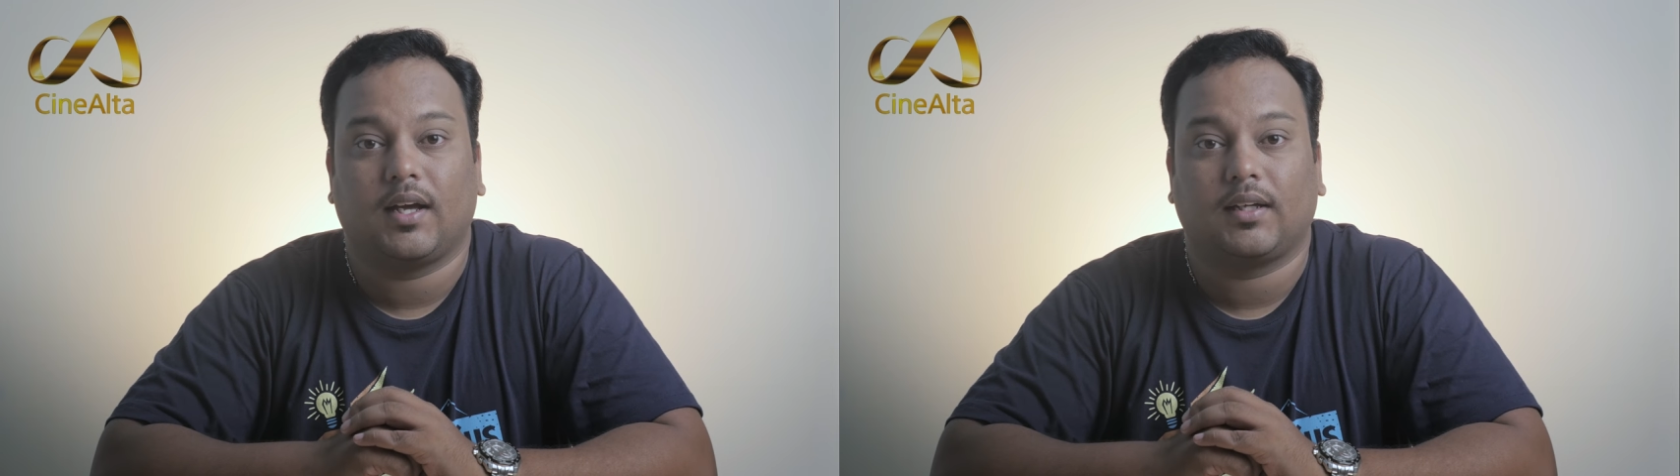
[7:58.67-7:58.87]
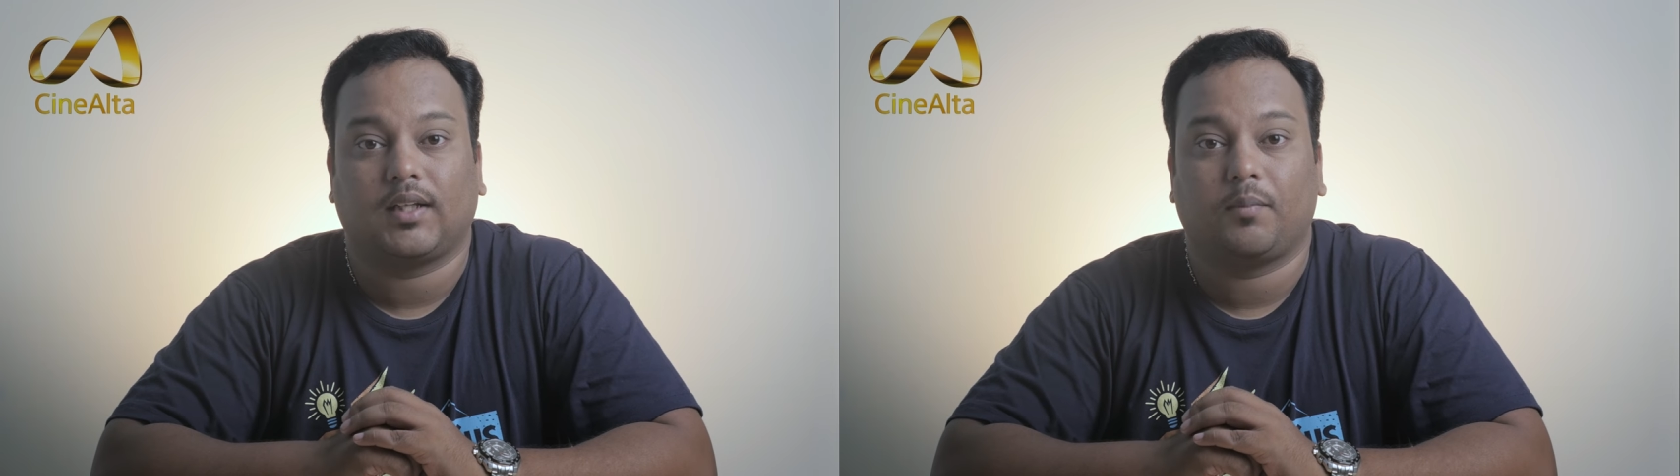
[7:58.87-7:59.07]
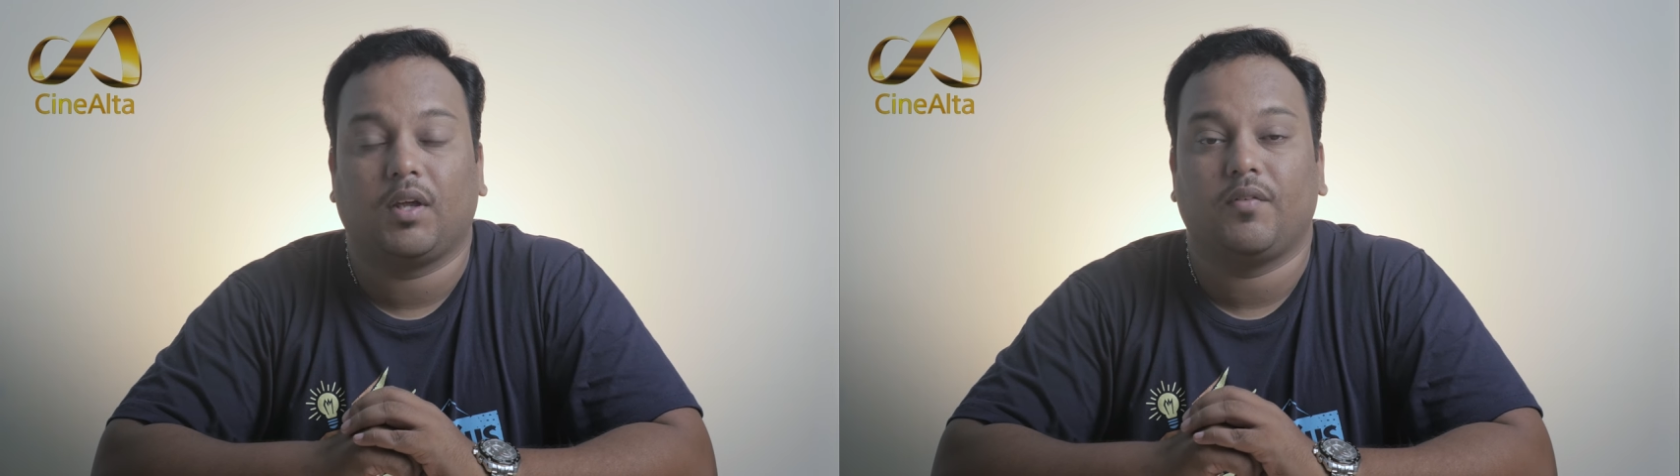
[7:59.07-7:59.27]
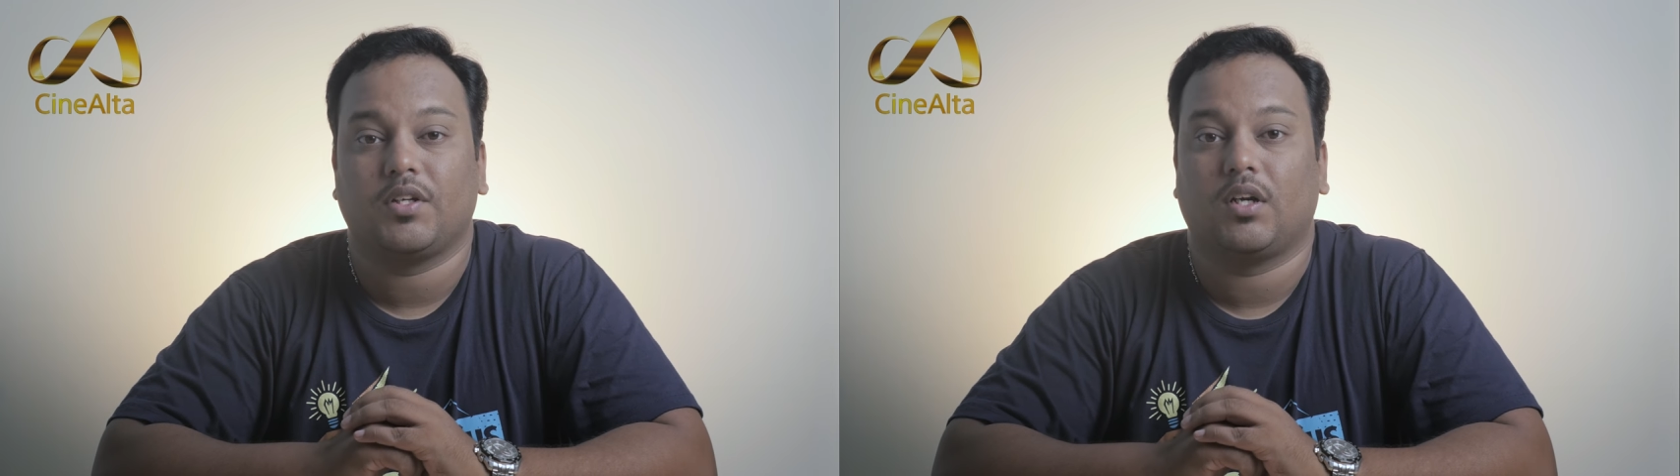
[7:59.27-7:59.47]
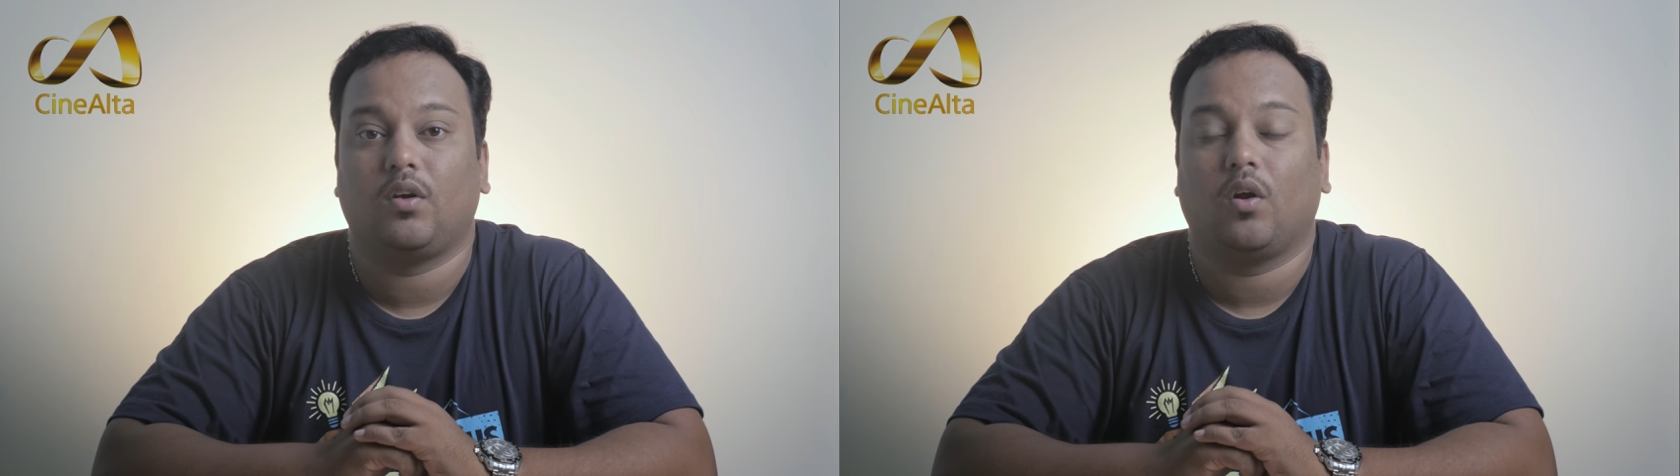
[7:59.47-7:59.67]
are something
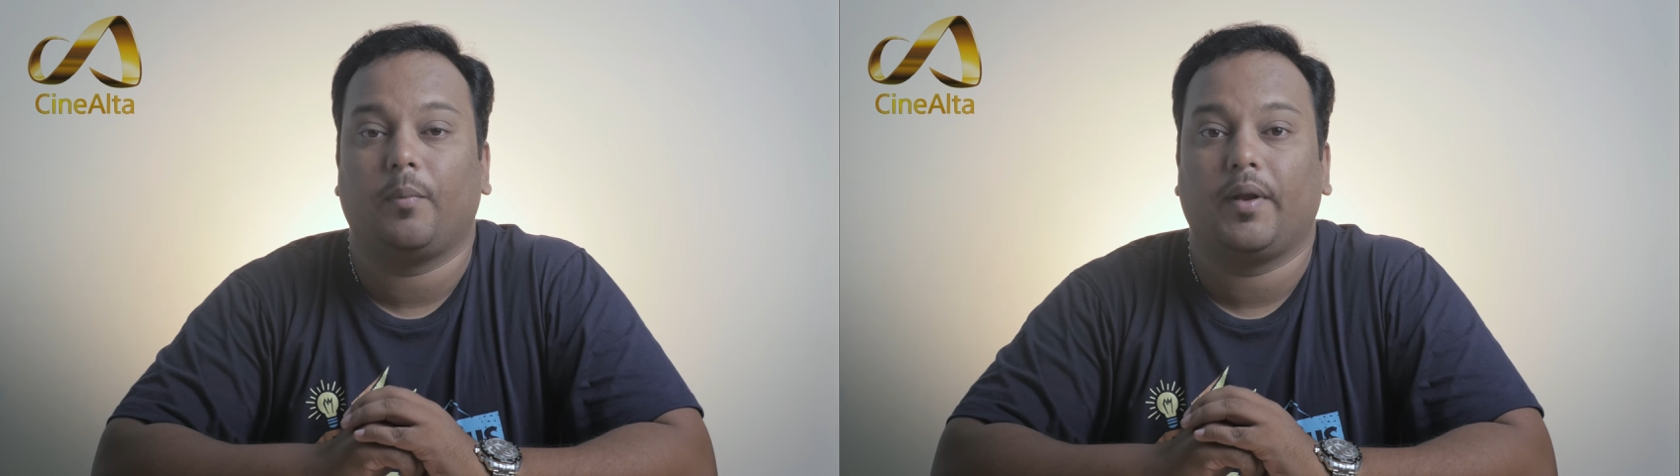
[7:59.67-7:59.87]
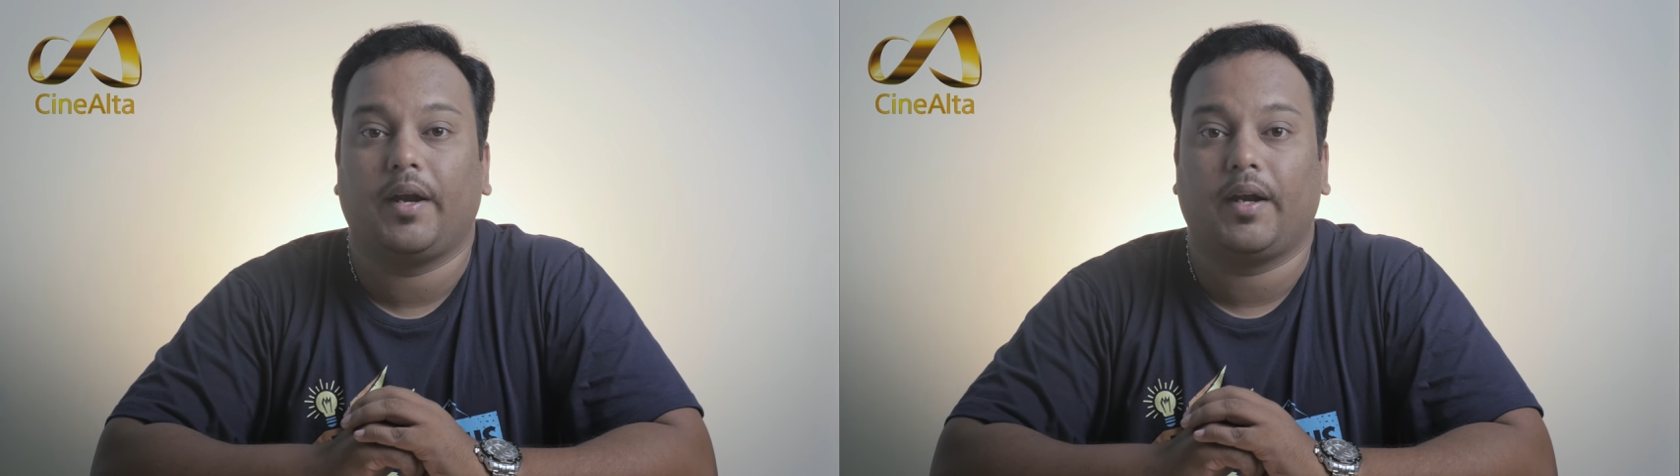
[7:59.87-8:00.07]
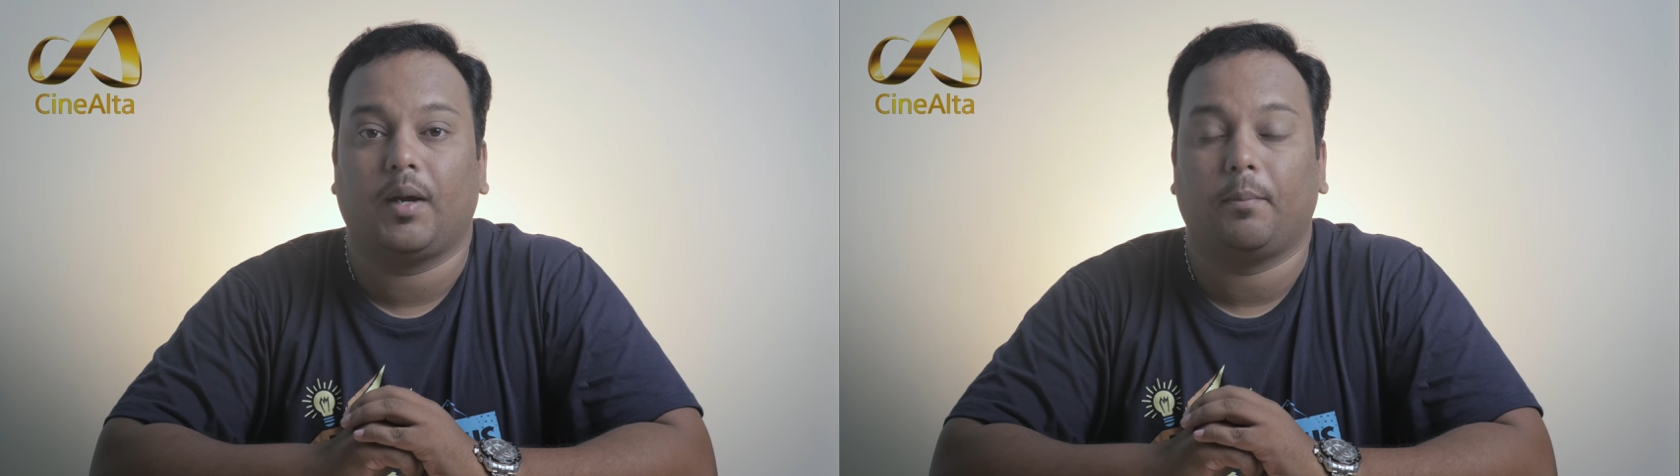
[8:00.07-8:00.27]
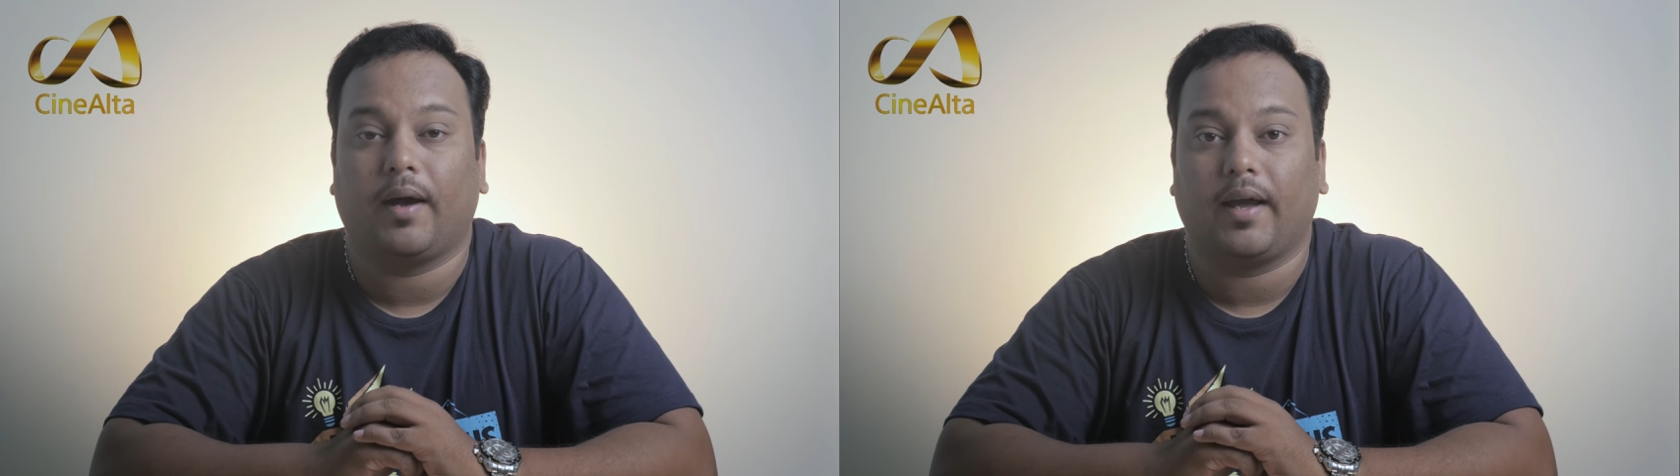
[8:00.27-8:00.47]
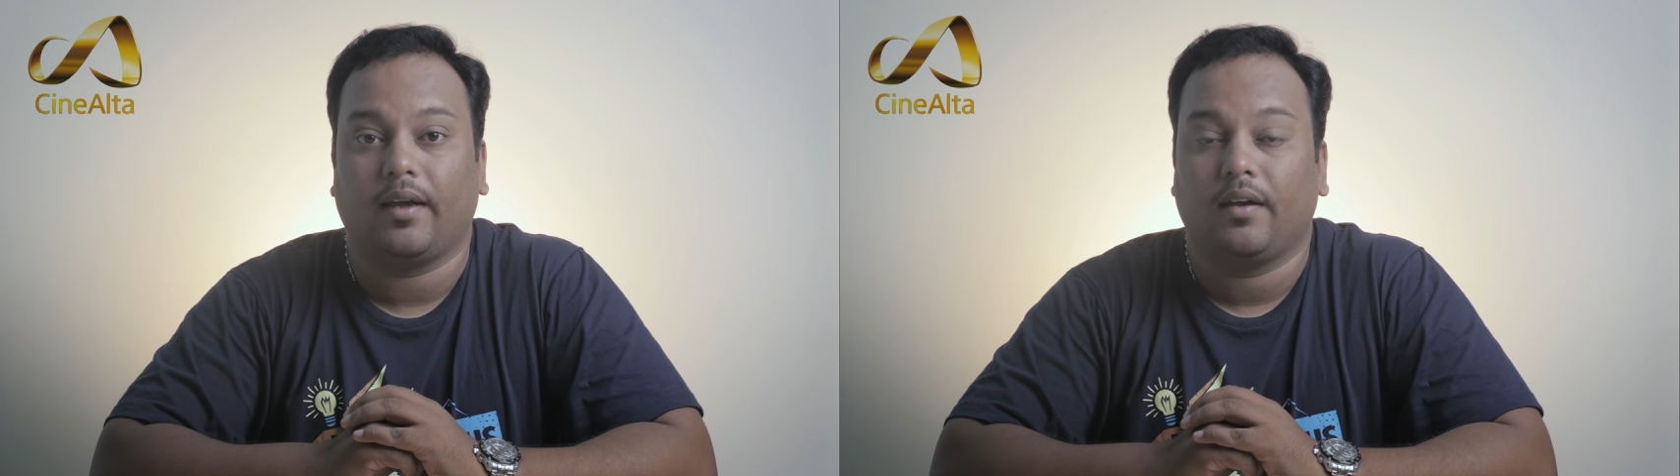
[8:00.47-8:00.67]
which are dominated by